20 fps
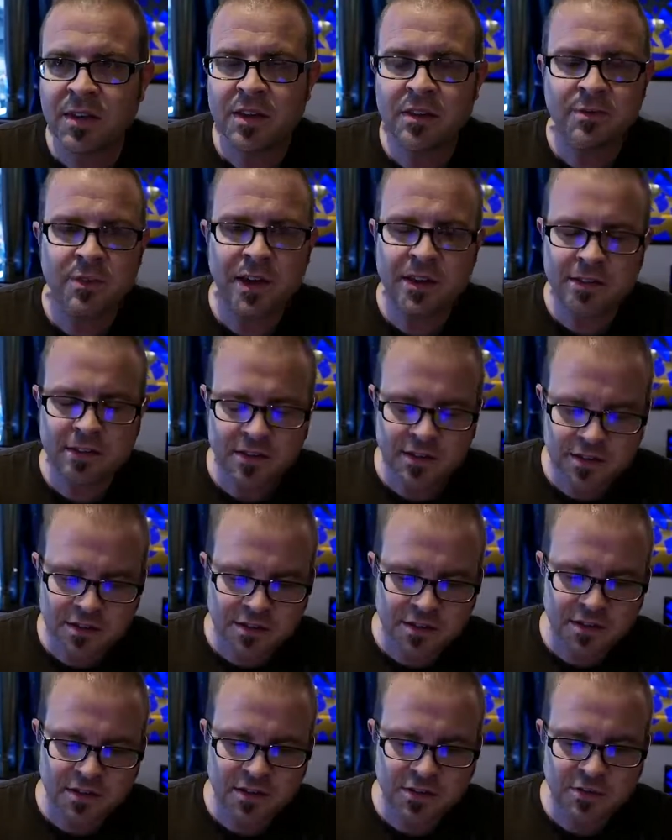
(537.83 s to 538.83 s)
In fact, that
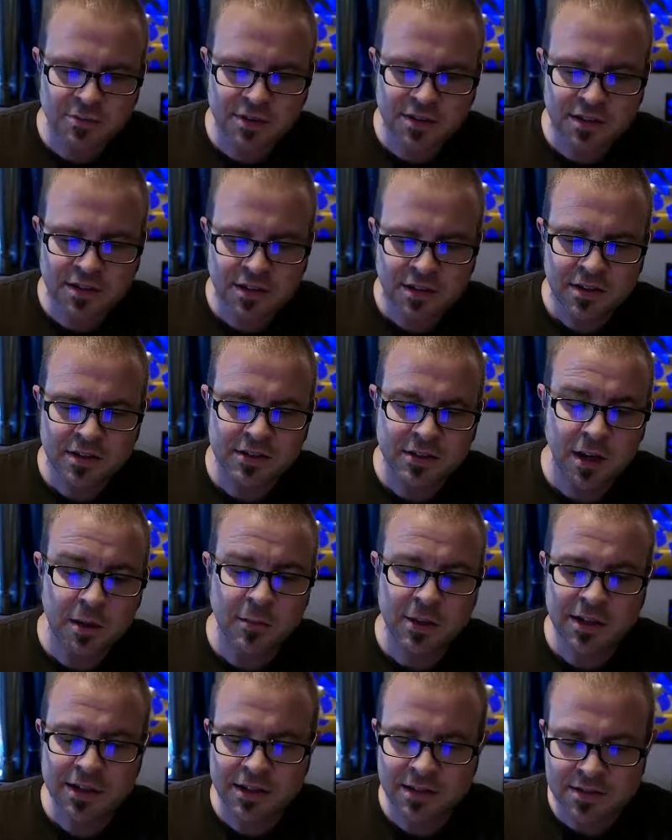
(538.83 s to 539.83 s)
Intel has been
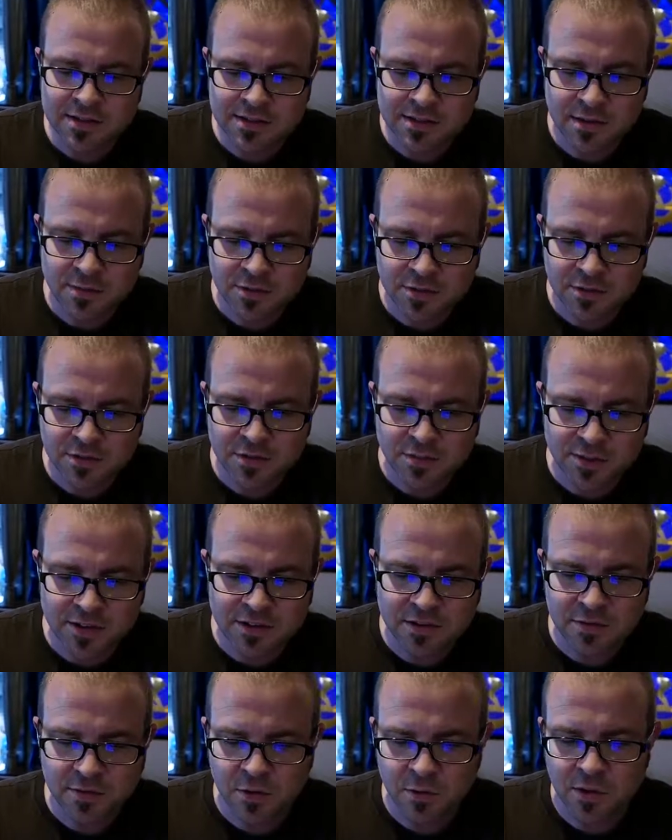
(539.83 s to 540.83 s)
dominating the CPU
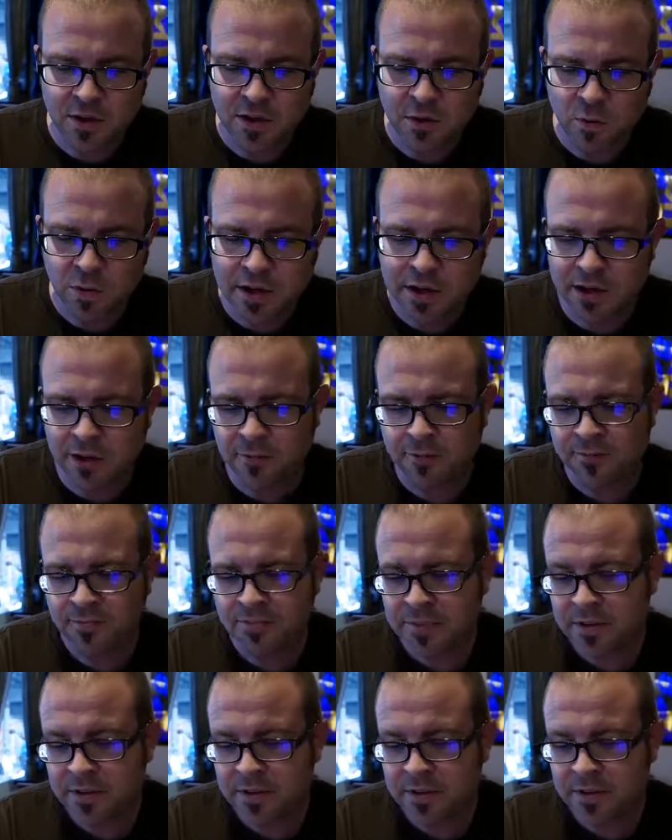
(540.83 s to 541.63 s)
space for quite a while.